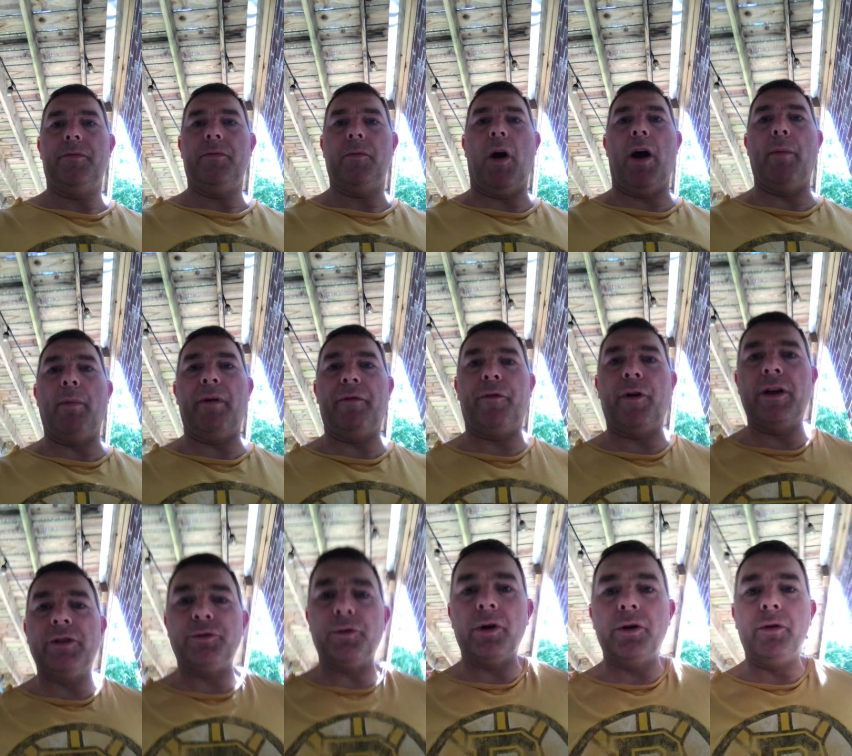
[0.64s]
All right, my
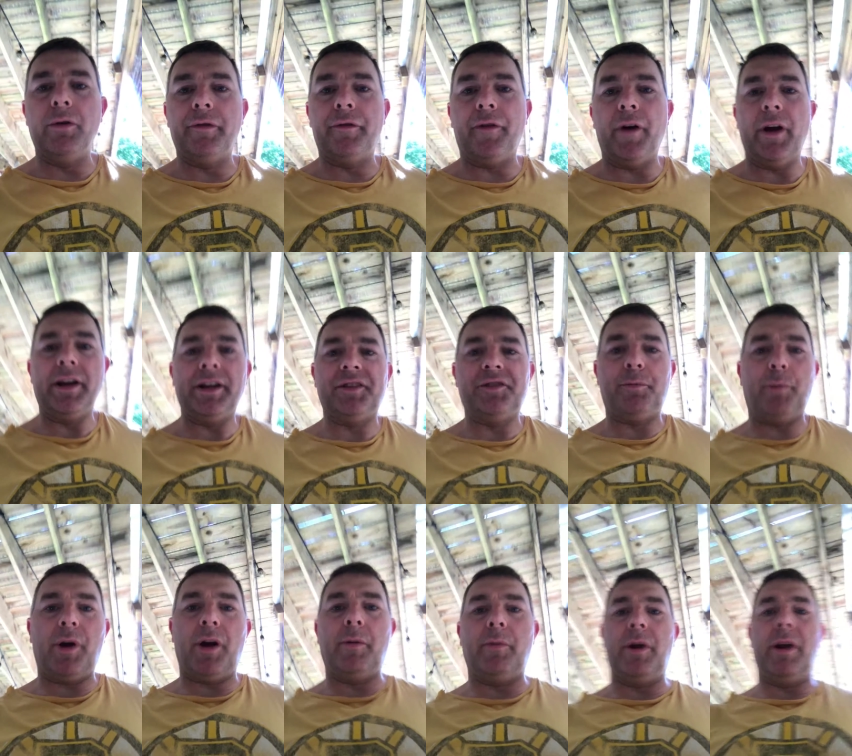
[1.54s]
friends, we're going to do a fun
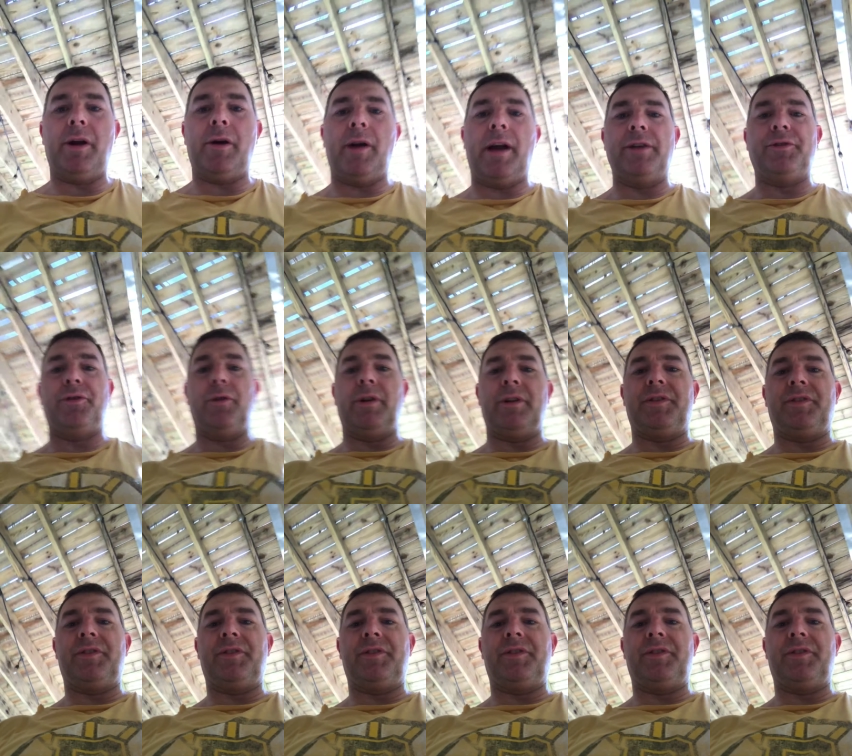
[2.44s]
experiment here. As you can